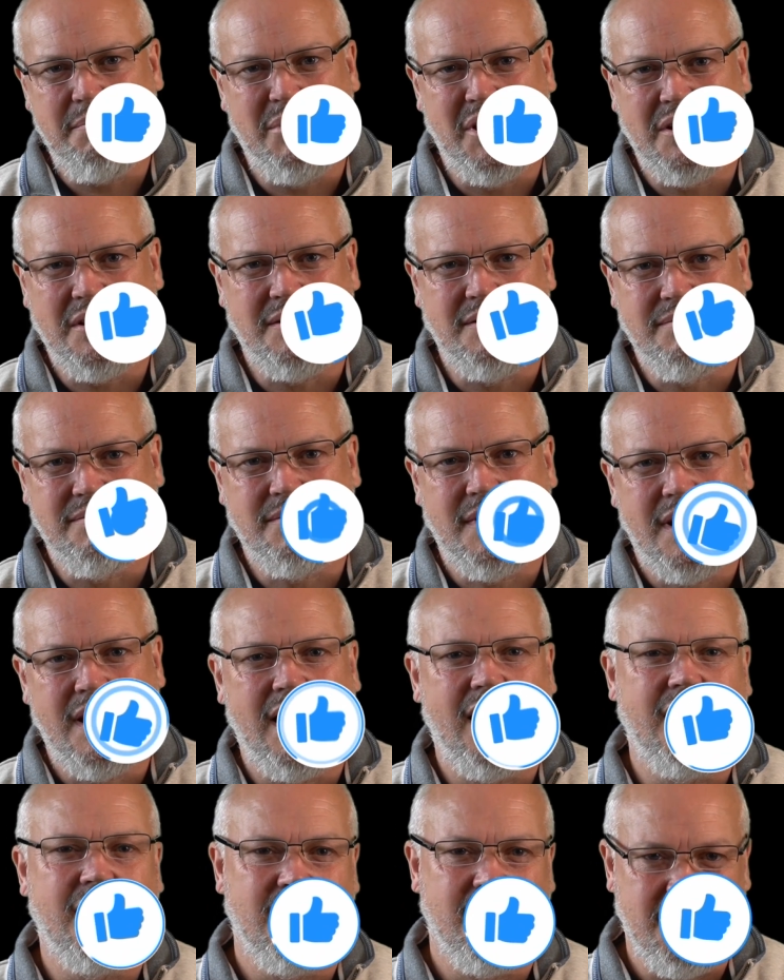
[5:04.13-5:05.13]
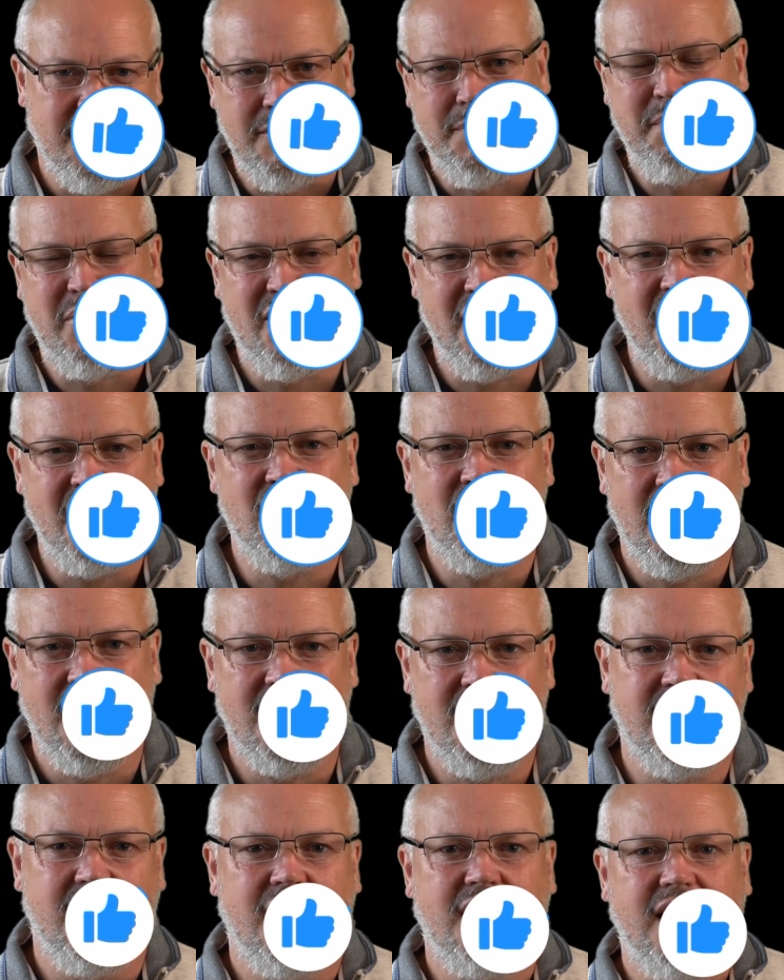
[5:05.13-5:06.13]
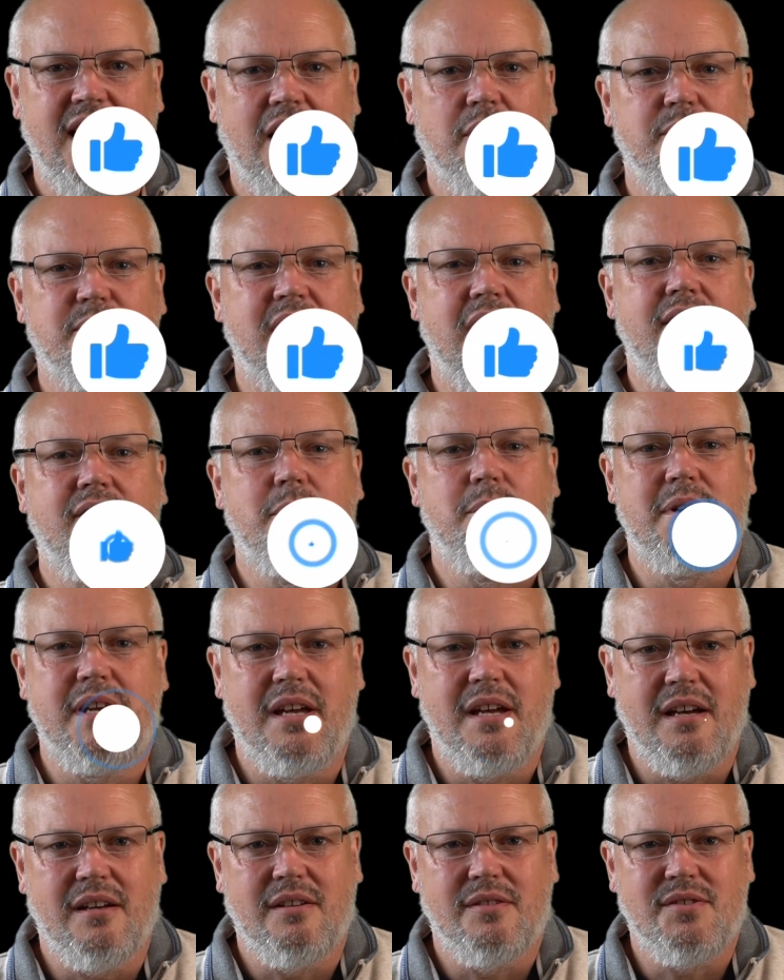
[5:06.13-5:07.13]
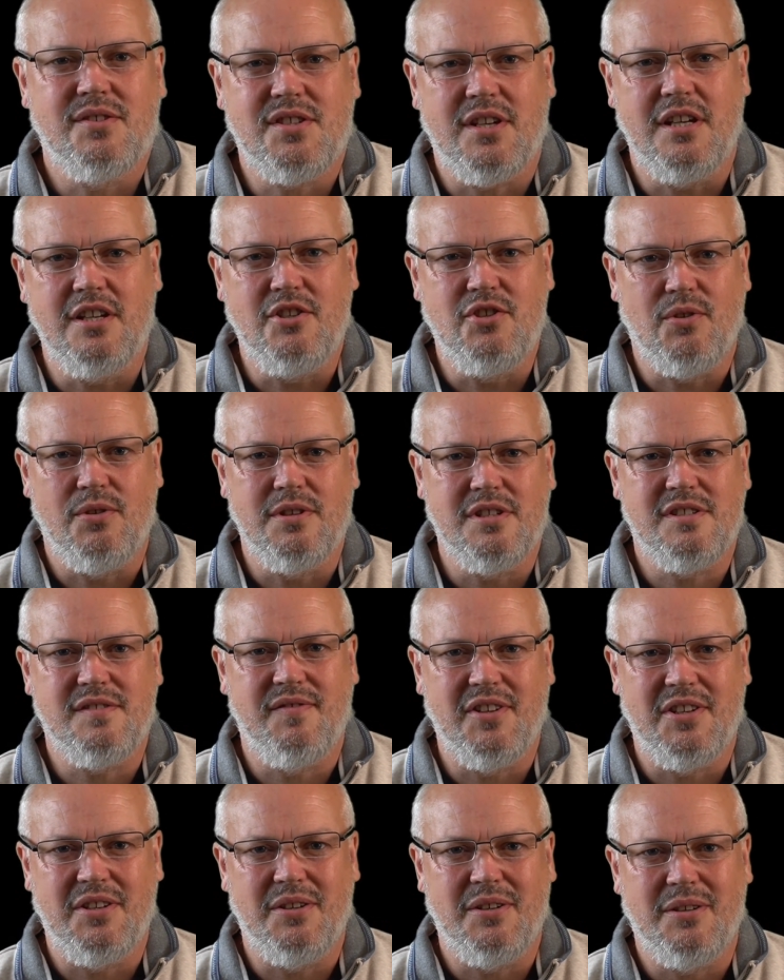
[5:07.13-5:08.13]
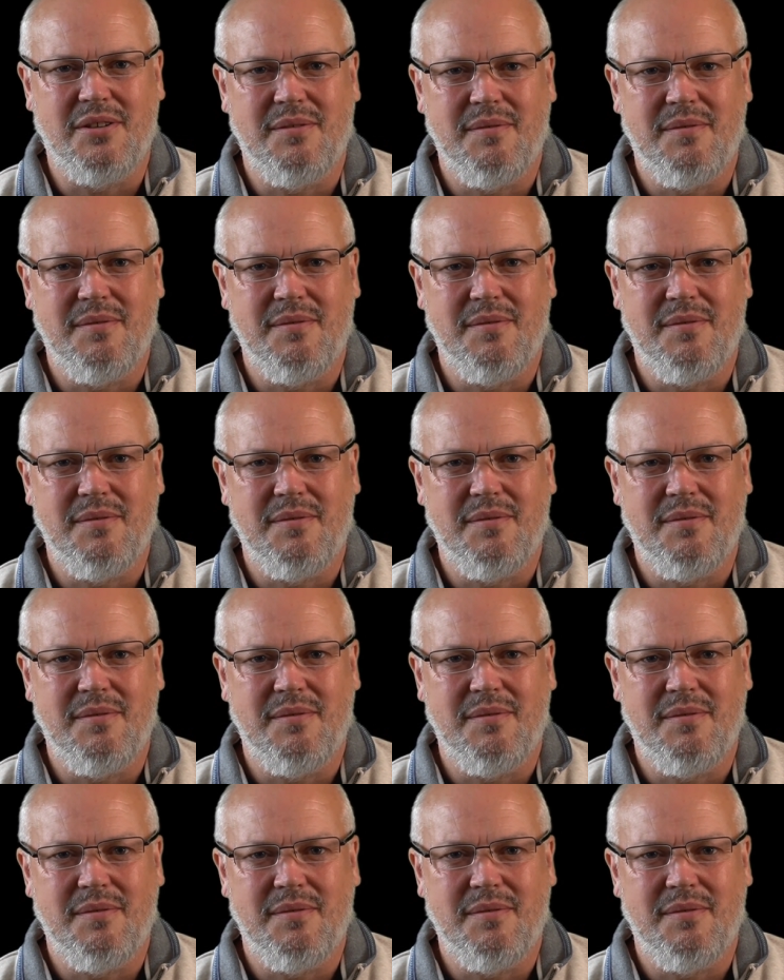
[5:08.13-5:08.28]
button, and I'd appreciate it and it helps everybody else enjoy this video.